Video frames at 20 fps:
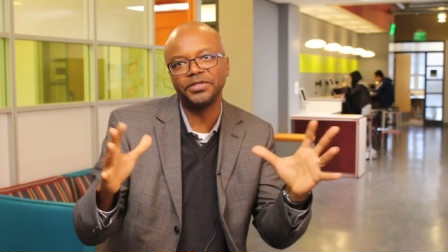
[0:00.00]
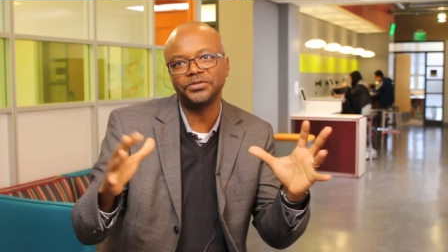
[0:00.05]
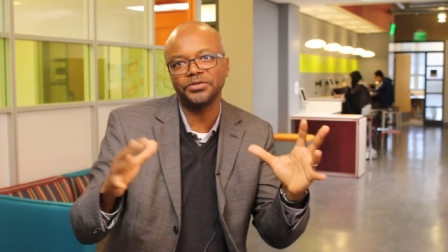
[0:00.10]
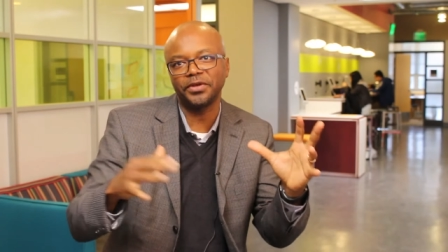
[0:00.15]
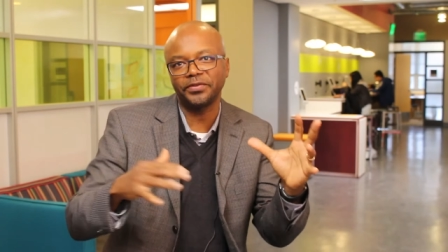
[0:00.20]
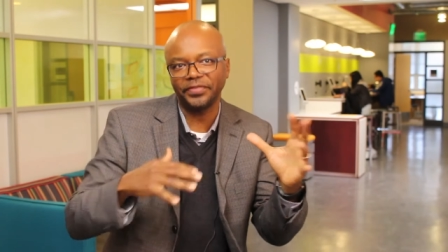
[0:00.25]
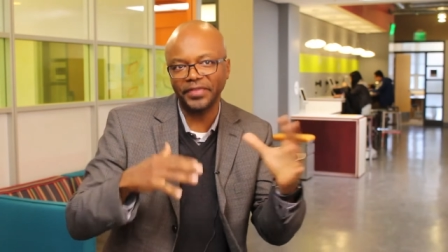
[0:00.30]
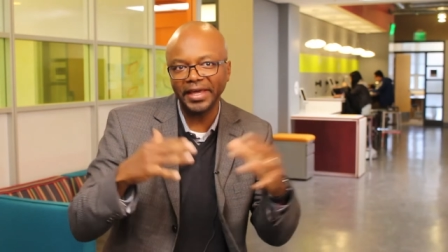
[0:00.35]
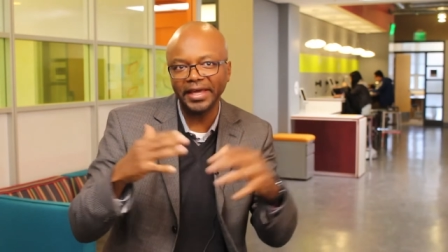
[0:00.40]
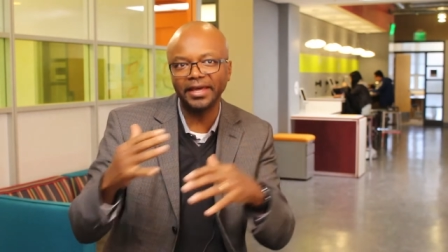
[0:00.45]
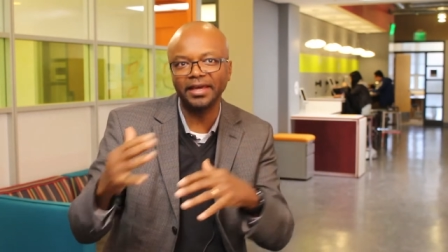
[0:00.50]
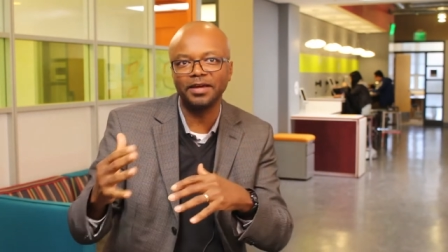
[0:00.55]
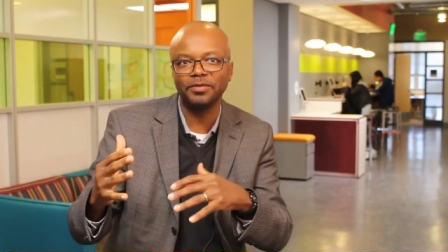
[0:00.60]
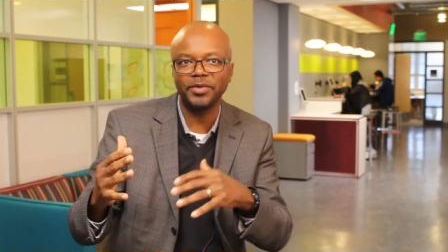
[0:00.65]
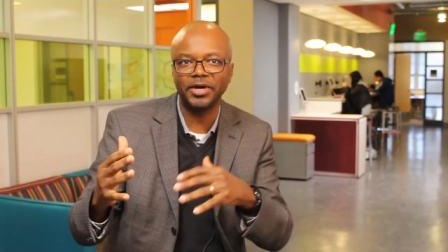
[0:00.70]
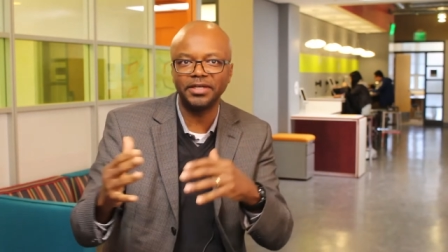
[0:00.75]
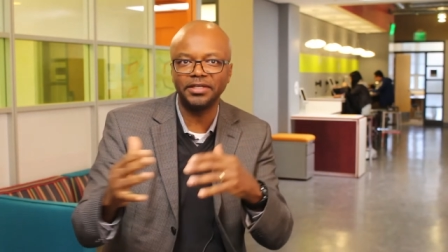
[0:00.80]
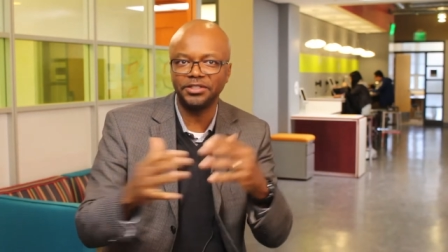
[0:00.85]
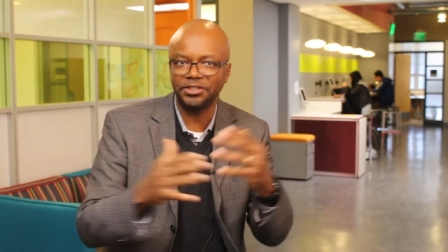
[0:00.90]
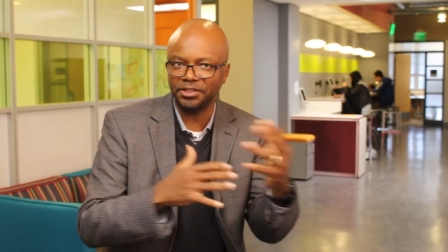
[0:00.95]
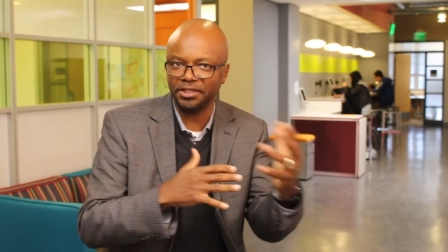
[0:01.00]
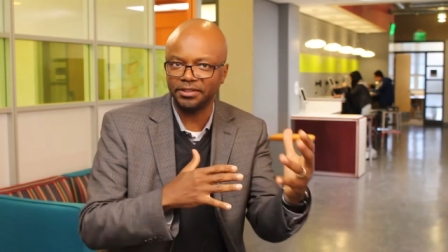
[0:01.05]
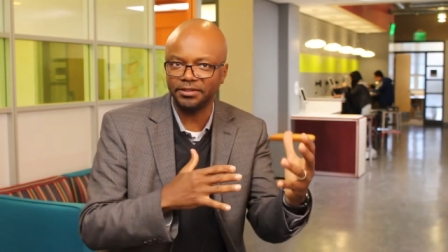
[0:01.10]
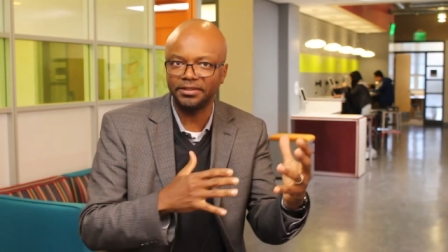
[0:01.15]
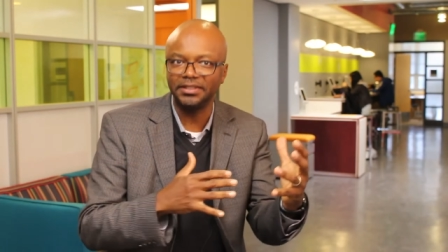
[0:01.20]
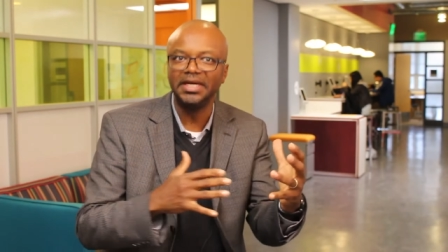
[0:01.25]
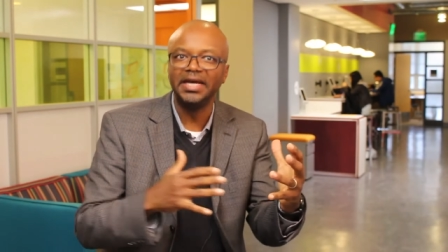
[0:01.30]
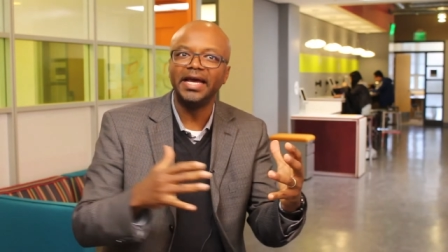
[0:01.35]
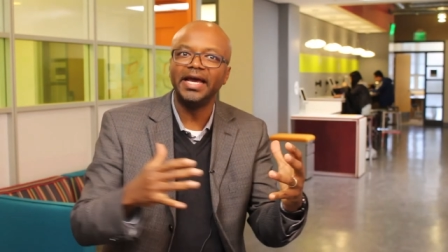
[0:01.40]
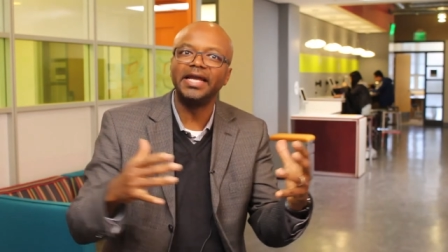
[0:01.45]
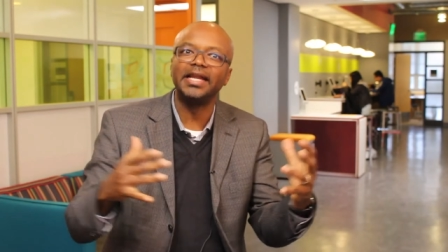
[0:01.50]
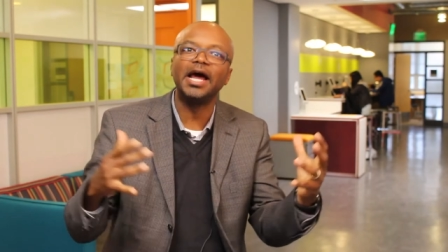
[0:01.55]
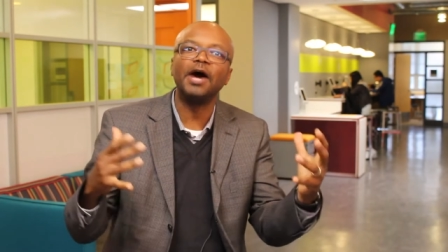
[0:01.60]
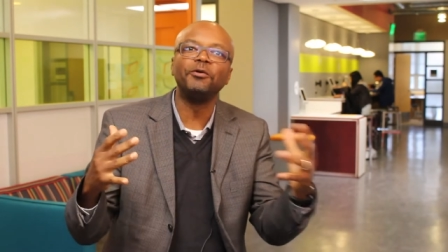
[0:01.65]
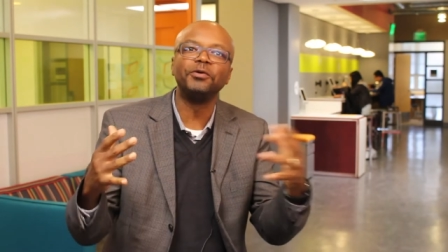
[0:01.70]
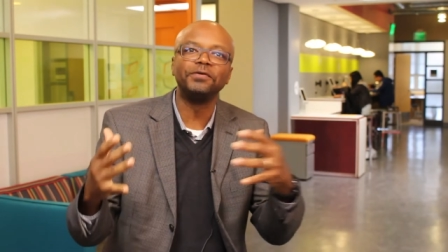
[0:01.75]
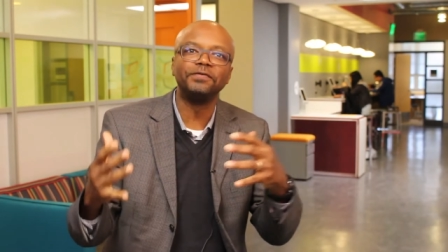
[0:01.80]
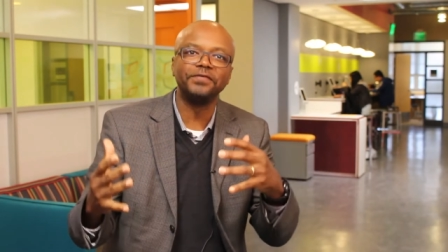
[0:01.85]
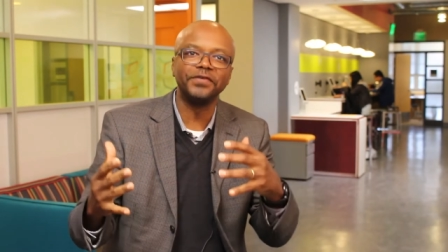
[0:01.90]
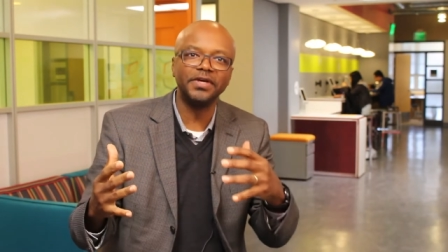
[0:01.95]
We started thinking about each other and how
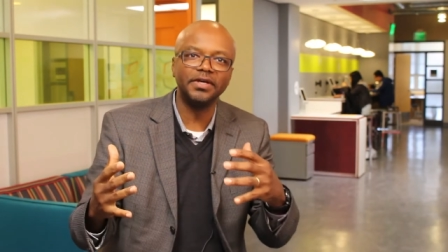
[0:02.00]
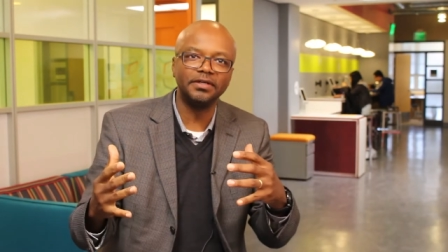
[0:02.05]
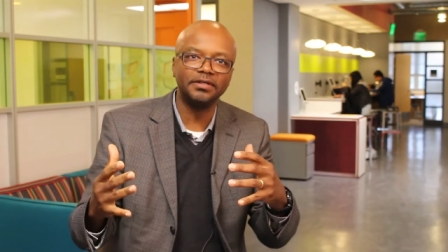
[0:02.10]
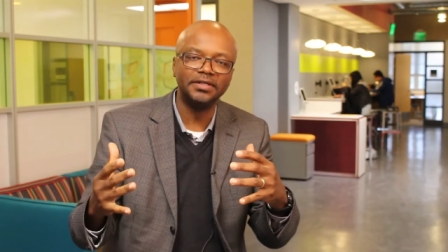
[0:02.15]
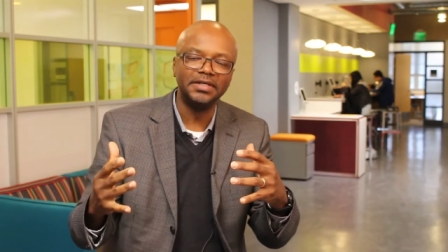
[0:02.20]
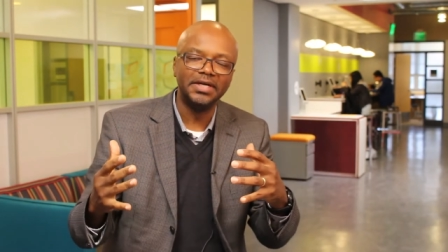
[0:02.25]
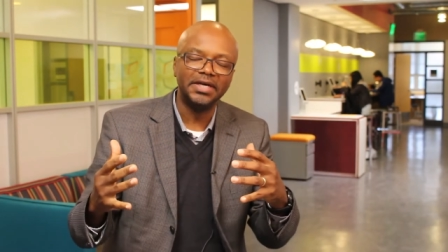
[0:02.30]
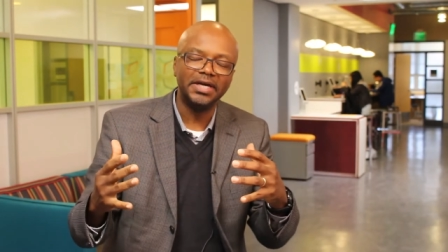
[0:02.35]
we feel.